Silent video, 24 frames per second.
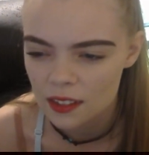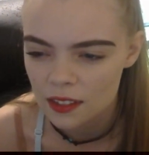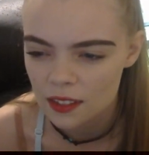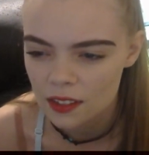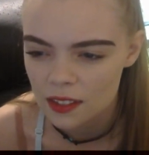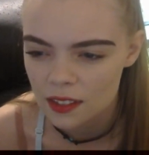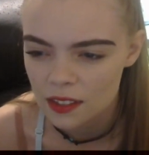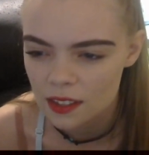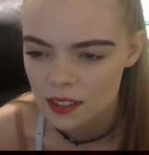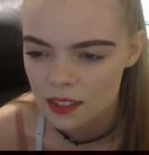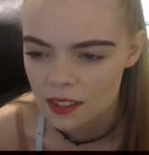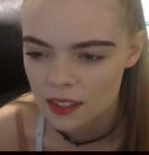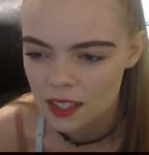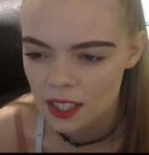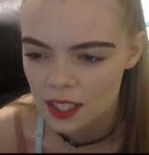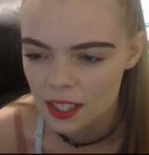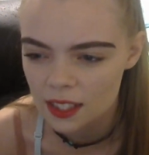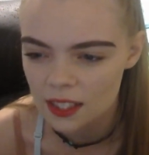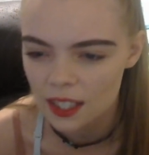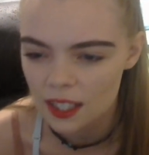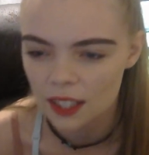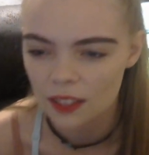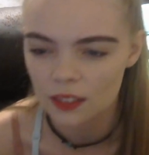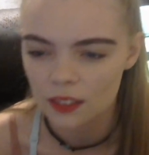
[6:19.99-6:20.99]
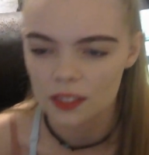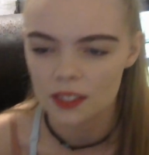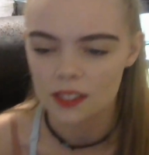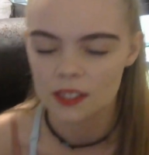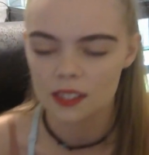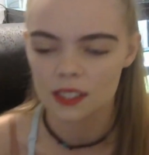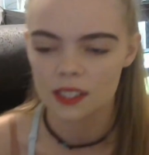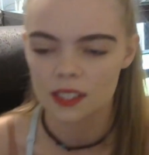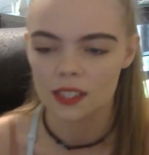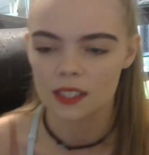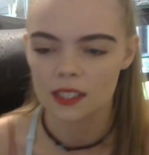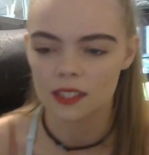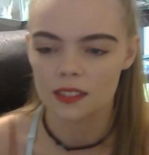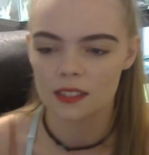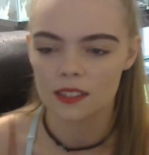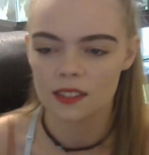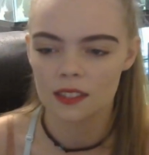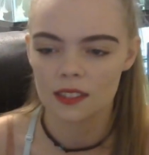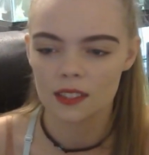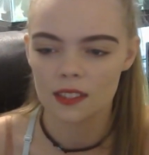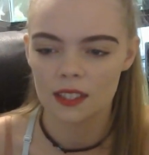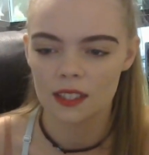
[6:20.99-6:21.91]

sticktail disease.